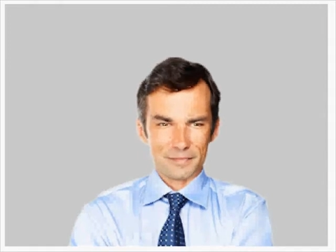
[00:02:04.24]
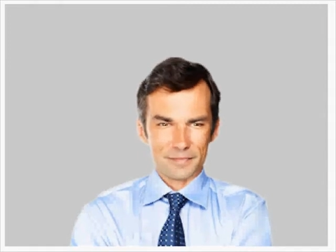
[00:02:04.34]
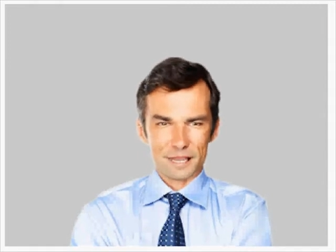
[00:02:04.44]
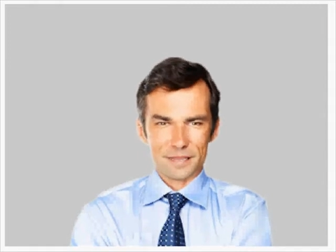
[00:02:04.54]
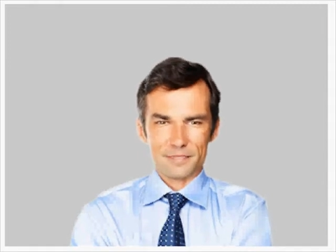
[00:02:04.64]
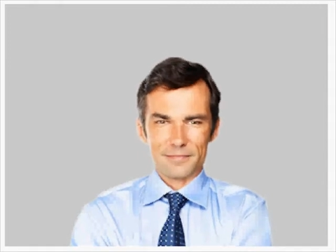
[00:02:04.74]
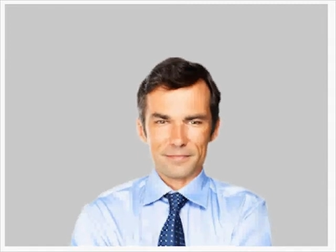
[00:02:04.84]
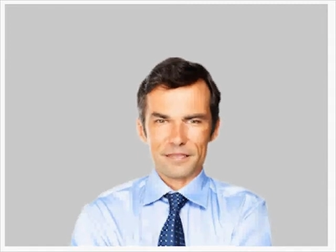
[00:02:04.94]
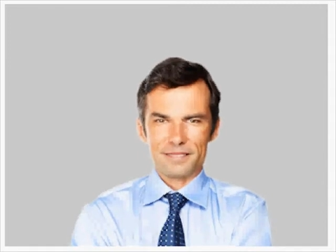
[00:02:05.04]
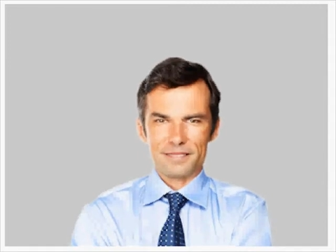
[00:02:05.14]
Via
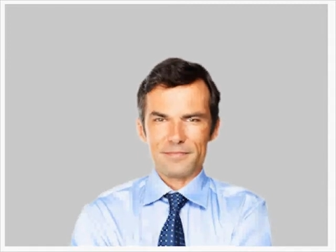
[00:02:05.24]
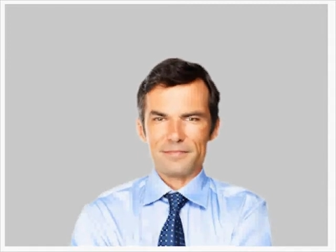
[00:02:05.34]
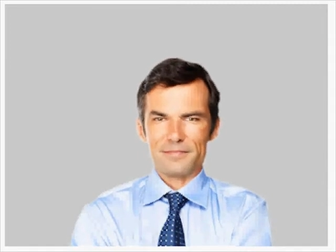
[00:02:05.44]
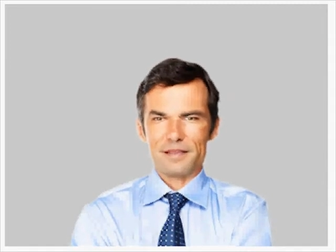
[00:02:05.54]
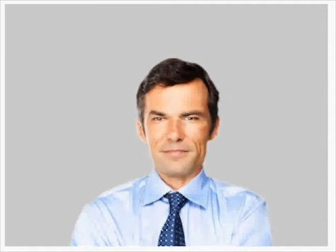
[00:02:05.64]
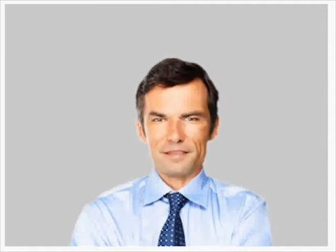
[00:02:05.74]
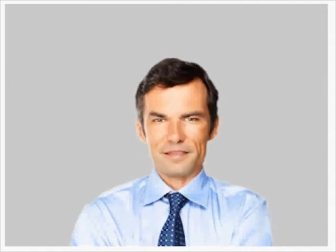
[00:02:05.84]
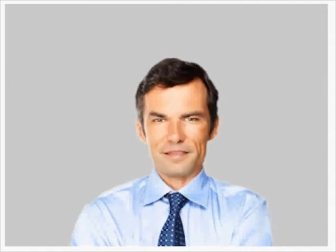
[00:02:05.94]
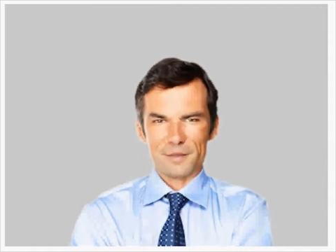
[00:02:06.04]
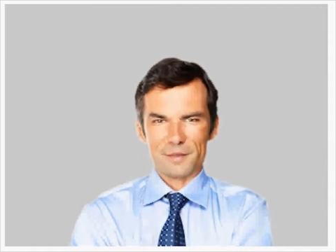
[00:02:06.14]
his immensely popular
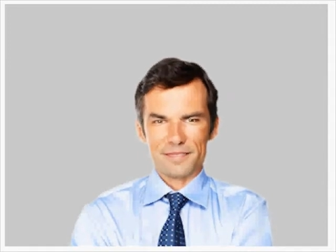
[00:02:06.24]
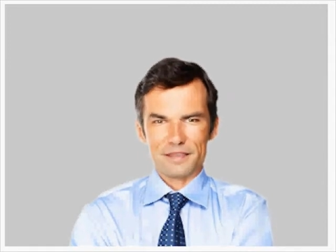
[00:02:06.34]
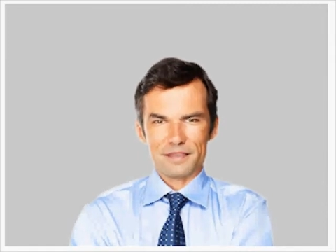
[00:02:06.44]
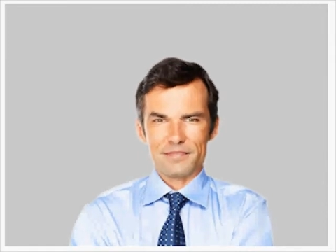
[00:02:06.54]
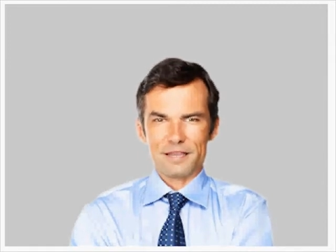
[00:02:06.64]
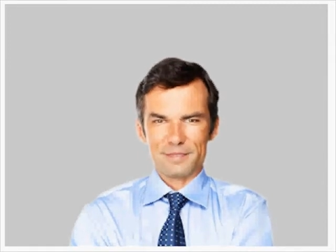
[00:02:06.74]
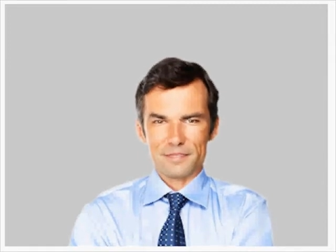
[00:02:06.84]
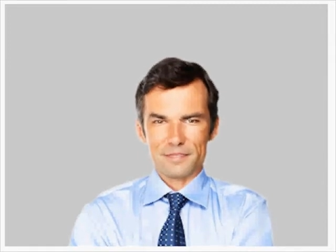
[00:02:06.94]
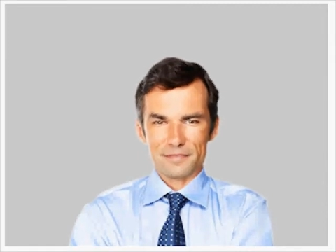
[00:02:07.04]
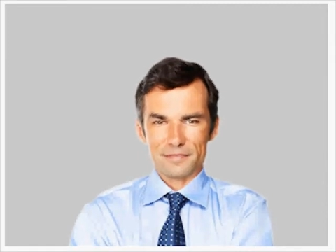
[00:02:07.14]
blog
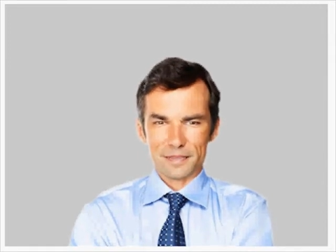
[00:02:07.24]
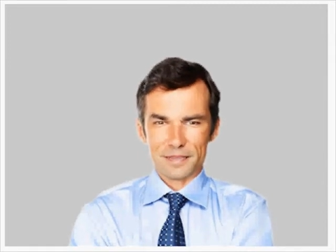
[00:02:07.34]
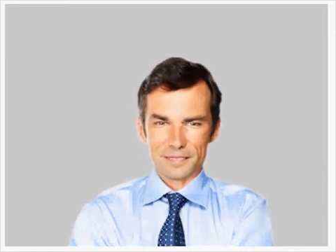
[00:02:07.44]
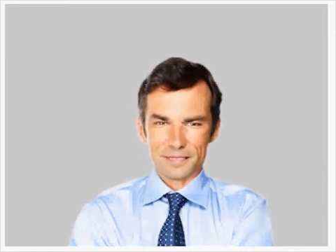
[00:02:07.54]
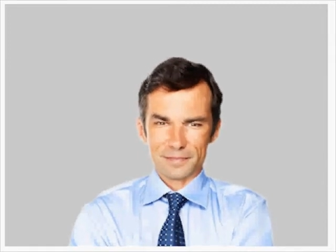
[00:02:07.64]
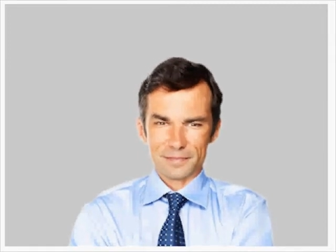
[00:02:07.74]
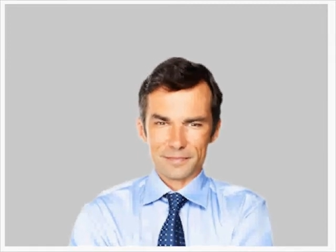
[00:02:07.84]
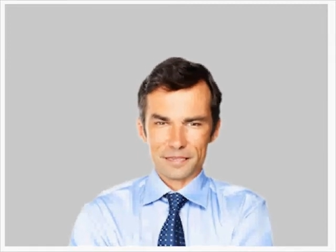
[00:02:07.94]
Unqualified Reservations,